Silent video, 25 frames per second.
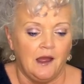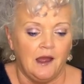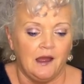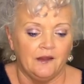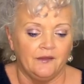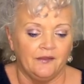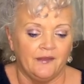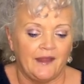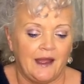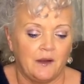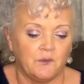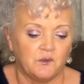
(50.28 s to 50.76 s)

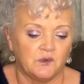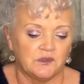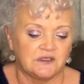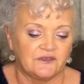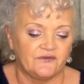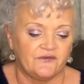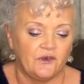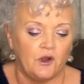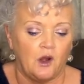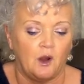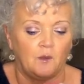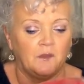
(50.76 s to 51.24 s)
and that was
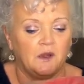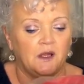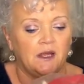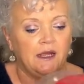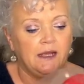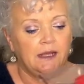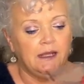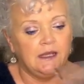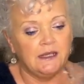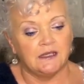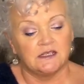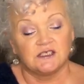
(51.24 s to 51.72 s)
from
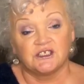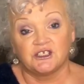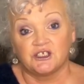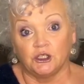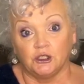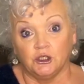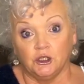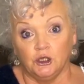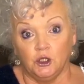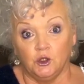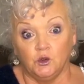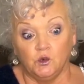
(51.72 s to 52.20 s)
a
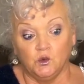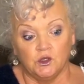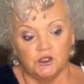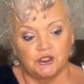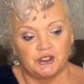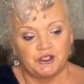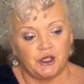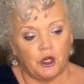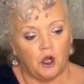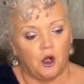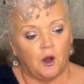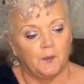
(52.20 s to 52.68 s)
St Luke's
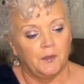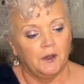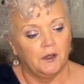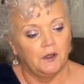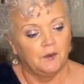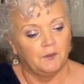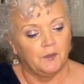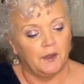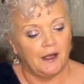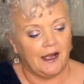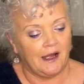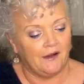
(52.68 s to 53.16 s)
shop.
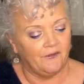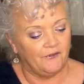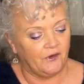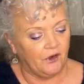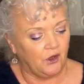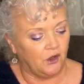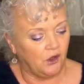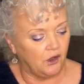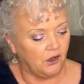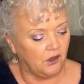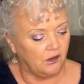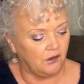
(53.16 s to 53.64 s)
But I
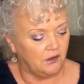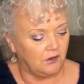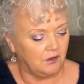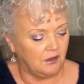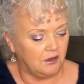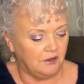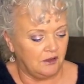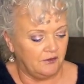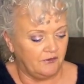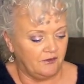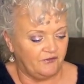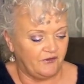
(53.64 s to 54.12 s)
thought,
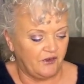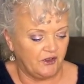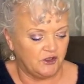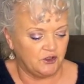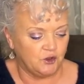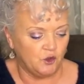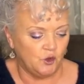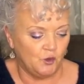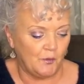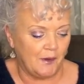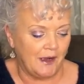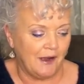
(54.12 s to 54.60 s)
for
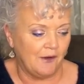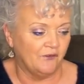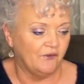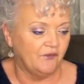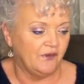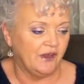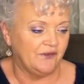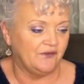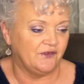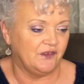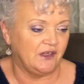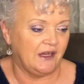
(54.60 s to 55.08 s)

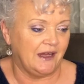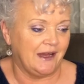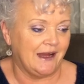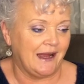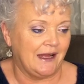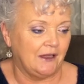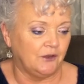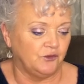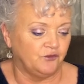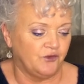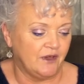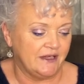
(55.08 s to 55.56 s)
£2.50,
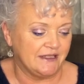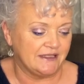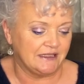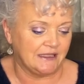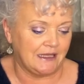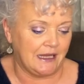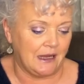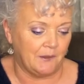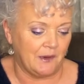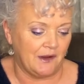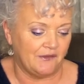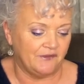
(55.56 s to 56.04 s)
I'll risk
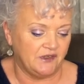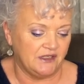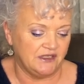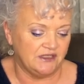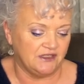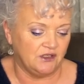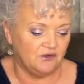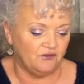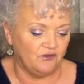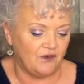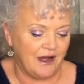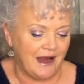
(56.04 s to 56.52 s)
that whether it's
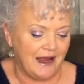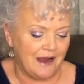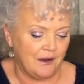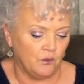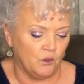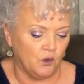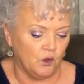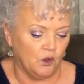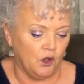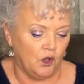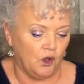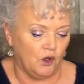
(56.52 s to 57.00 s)
the right
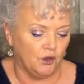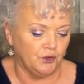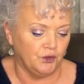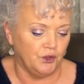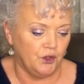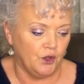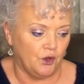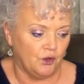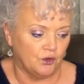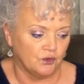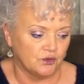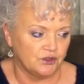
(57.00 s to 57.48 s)
wool or
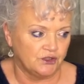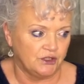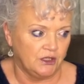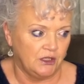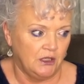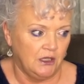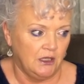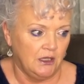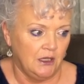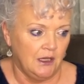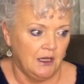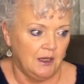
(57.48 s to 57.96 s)
not,
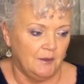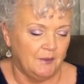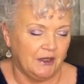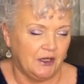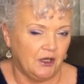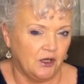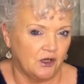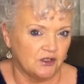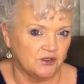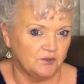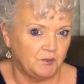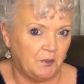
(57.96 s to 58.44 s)

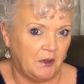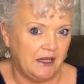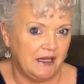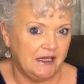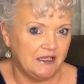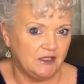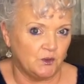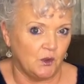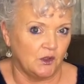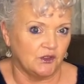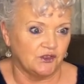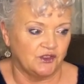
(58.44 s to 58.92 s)
because
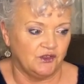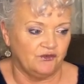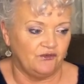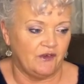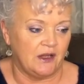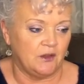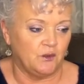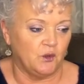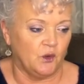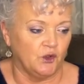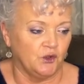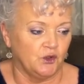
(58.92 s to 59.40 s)
Paige wants a
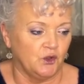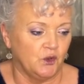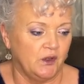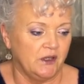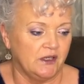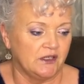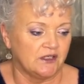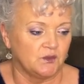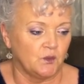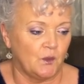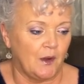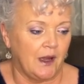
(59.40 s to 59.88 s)
red one doing
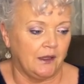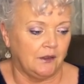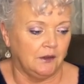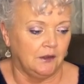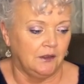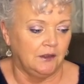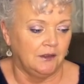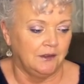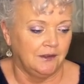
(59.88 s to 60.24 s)
as well,